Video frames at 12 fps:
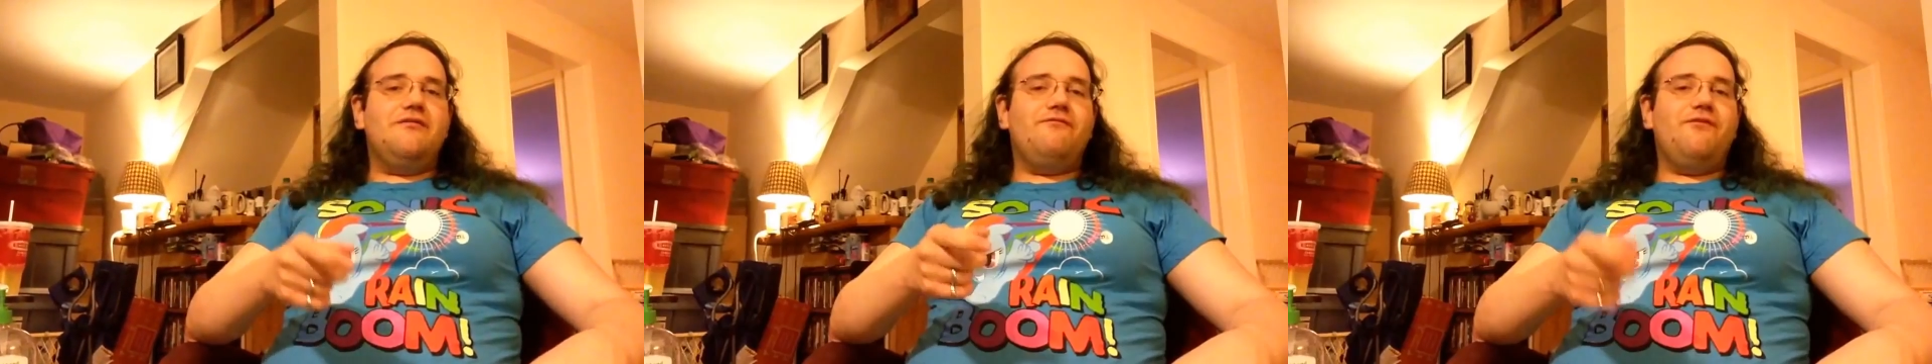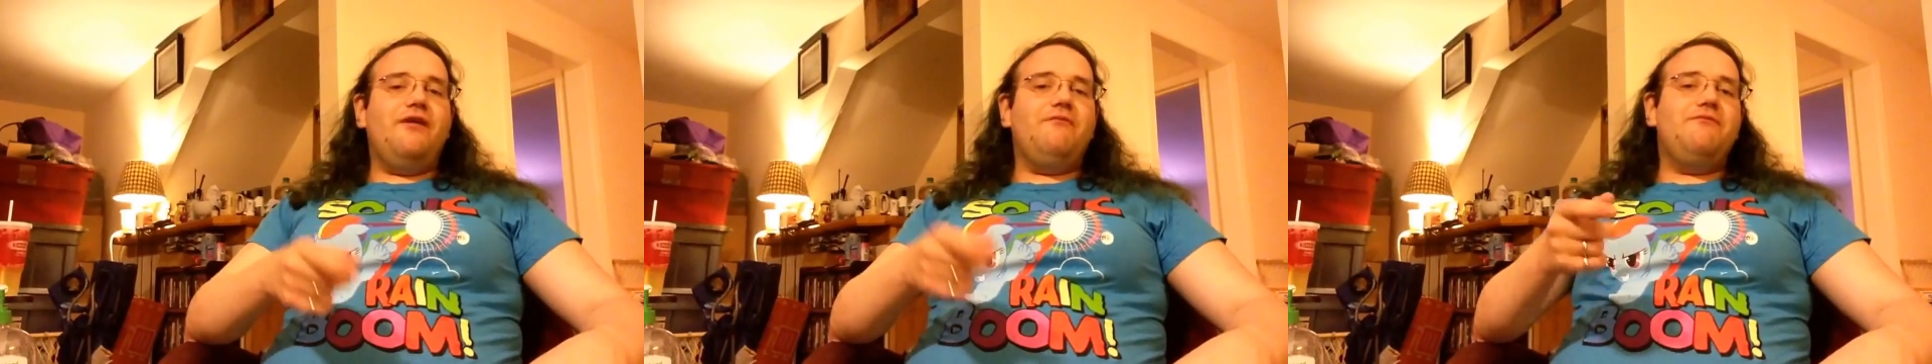
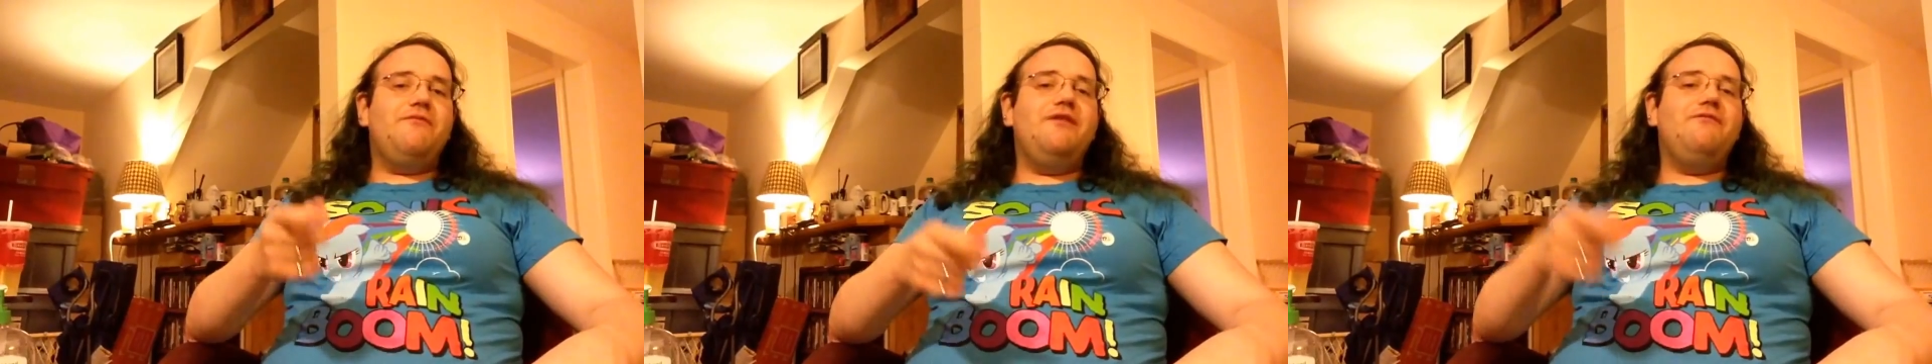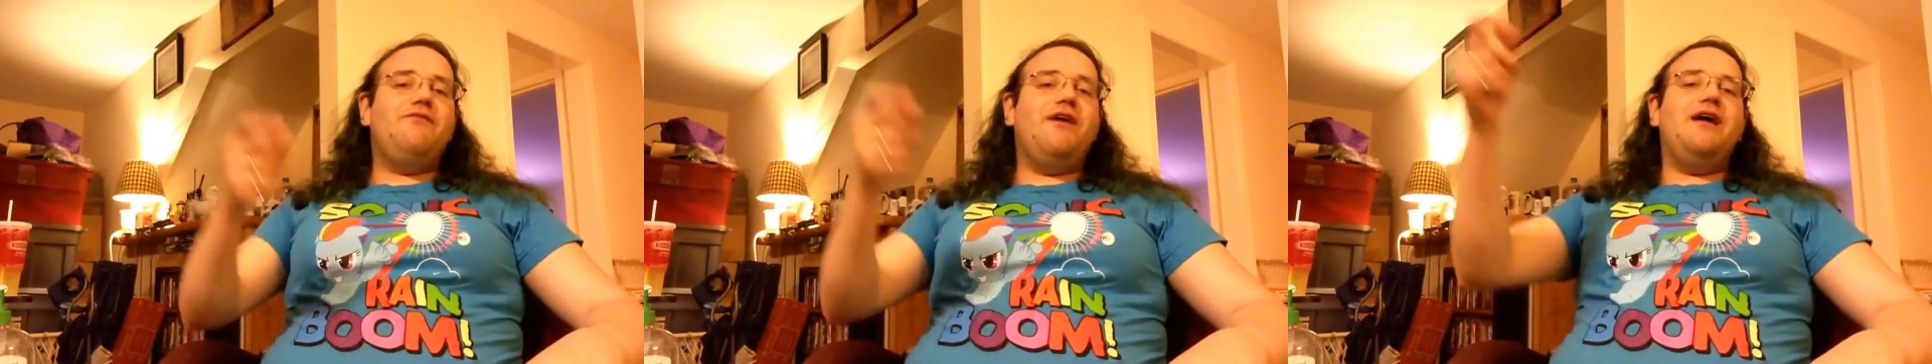from
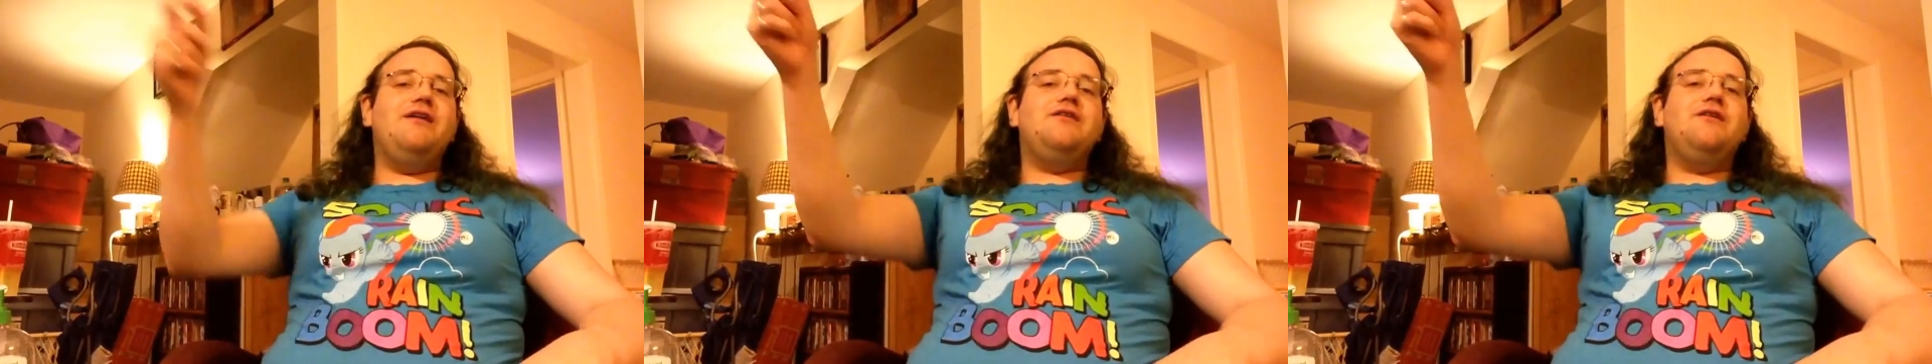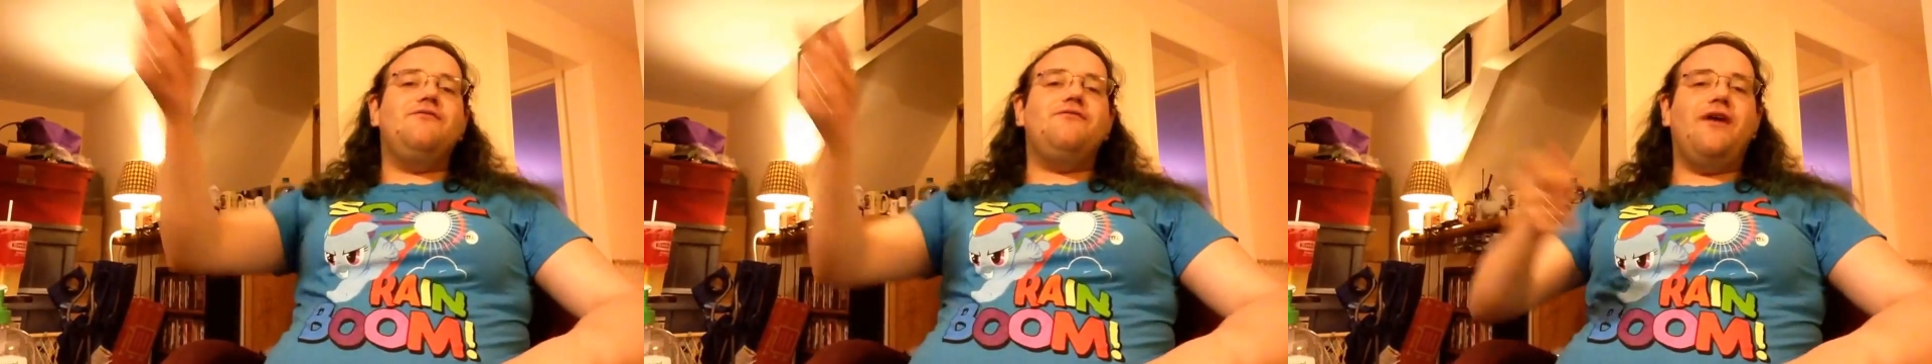vine
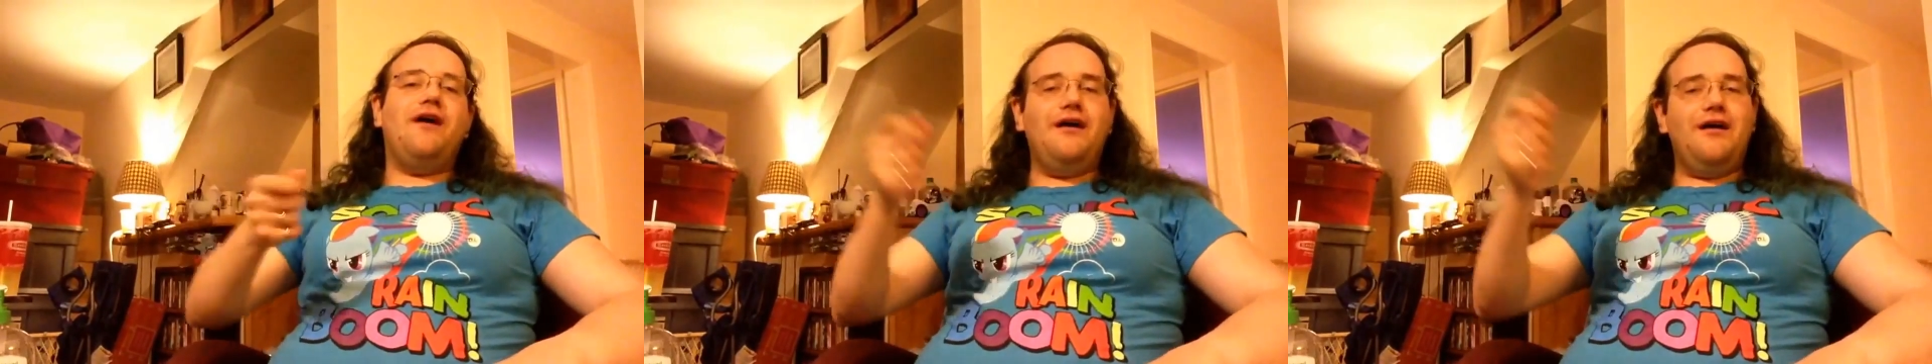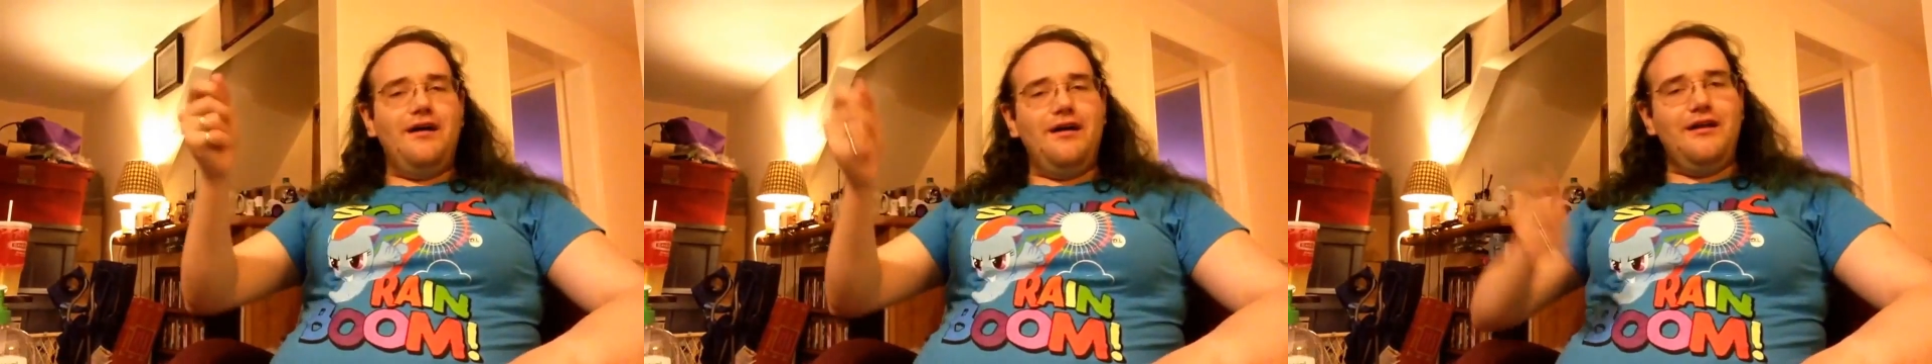to
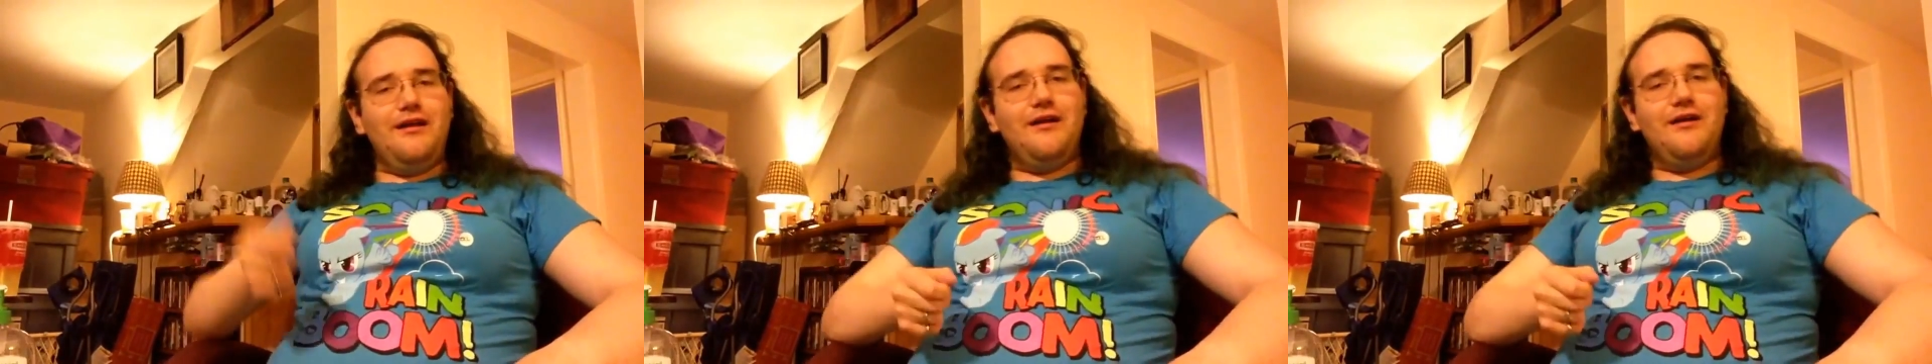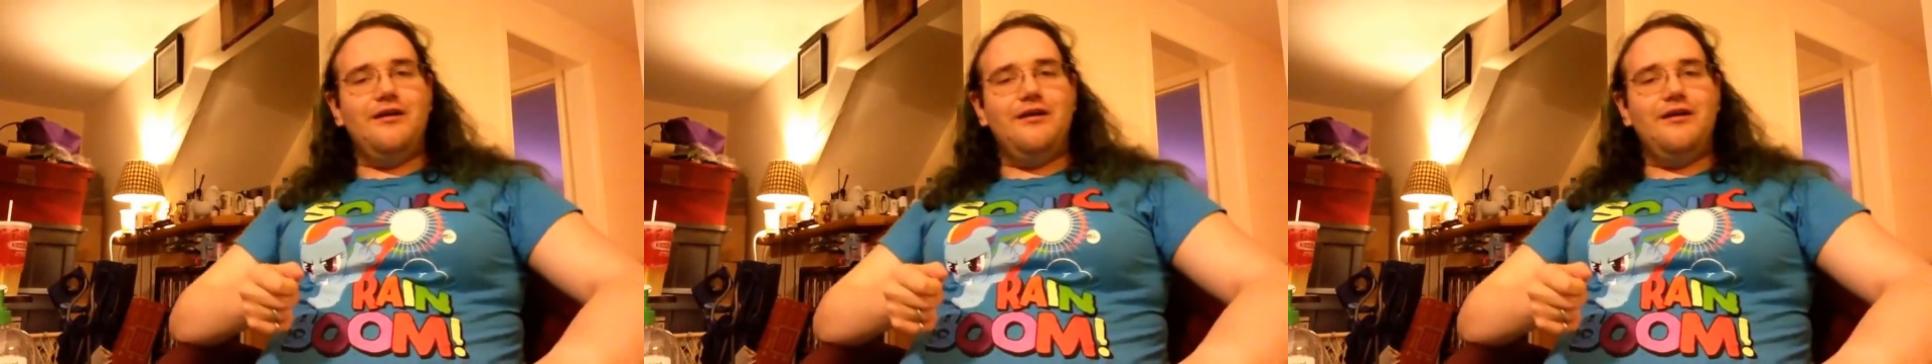vine.